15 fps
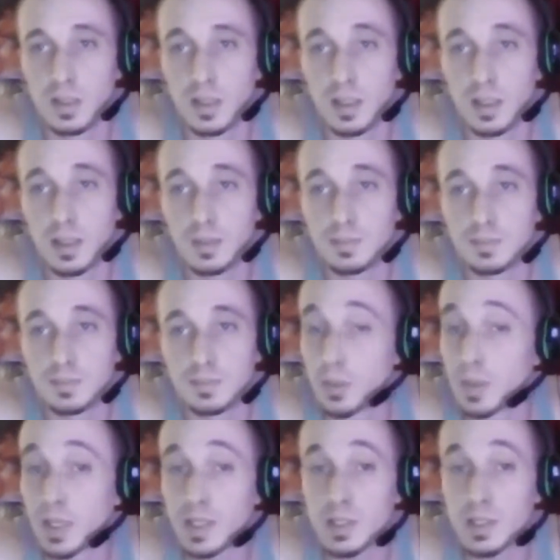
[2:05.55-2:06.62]

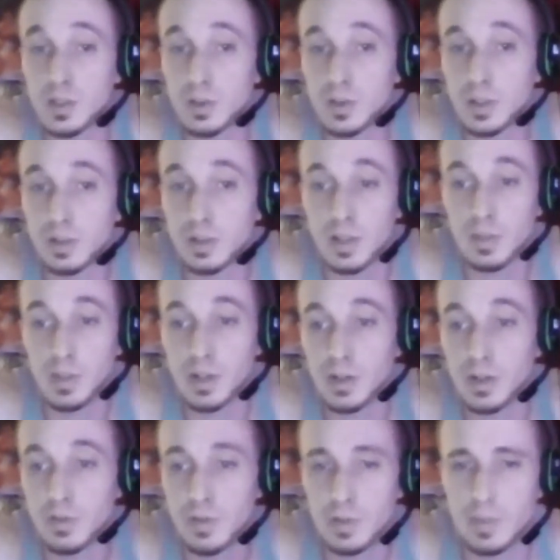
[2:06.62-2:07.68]
Hope you guys enjoy. Let me know
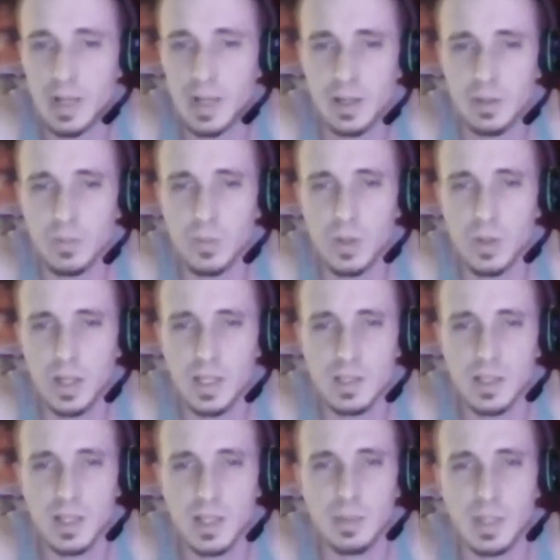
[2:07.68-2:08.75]
your feedback and what you
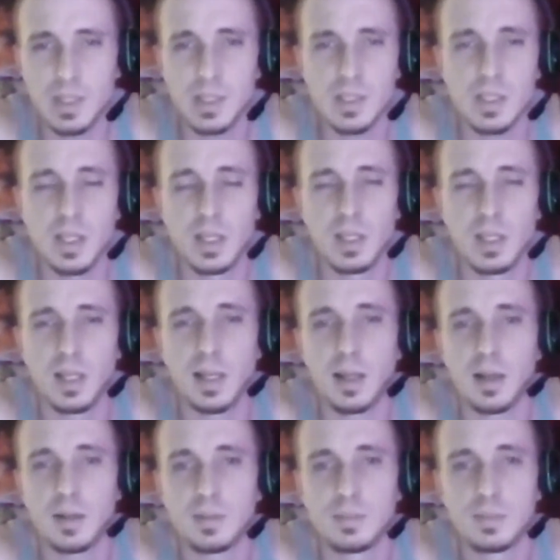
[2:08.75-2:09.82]
guys think about
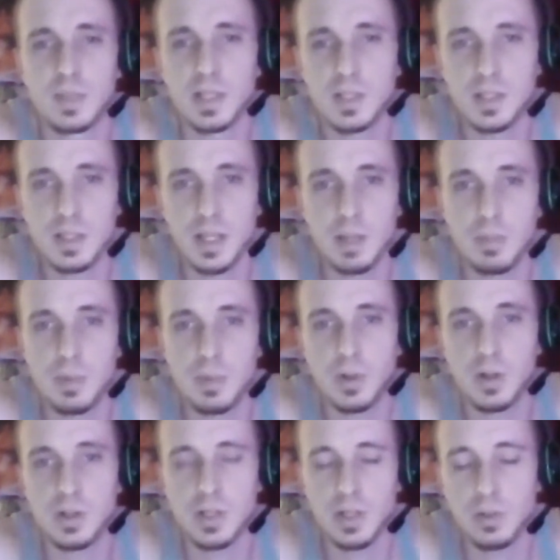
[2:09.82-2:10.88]
this type of
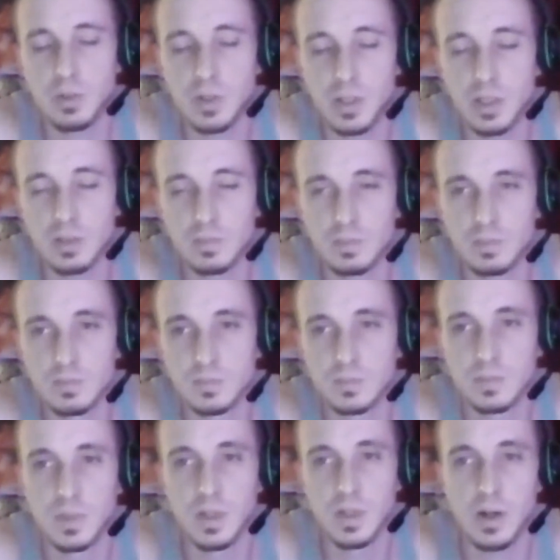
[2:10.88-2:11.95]
project where,
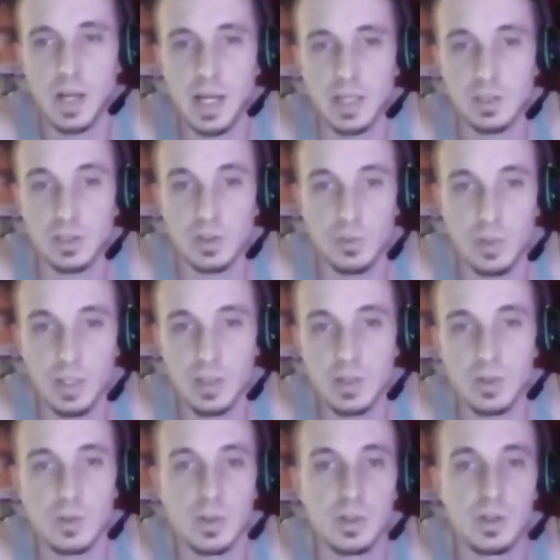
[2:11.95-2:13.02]
I actually read the
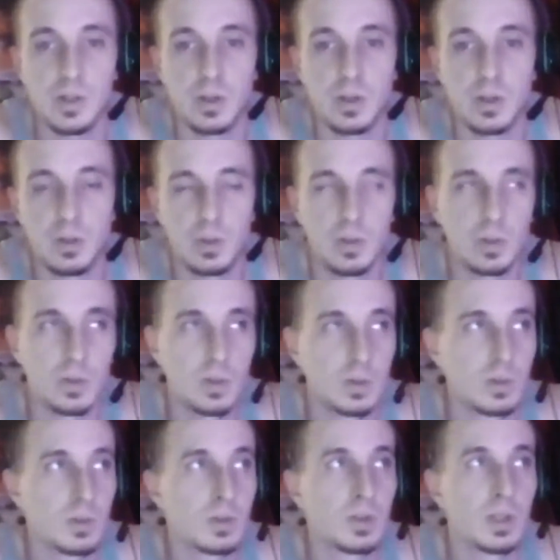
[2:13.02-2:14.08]
source to you,
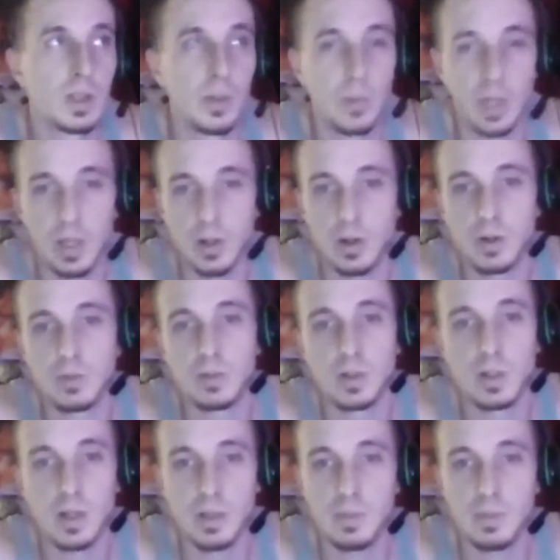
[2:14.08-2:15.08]
and then we go over it.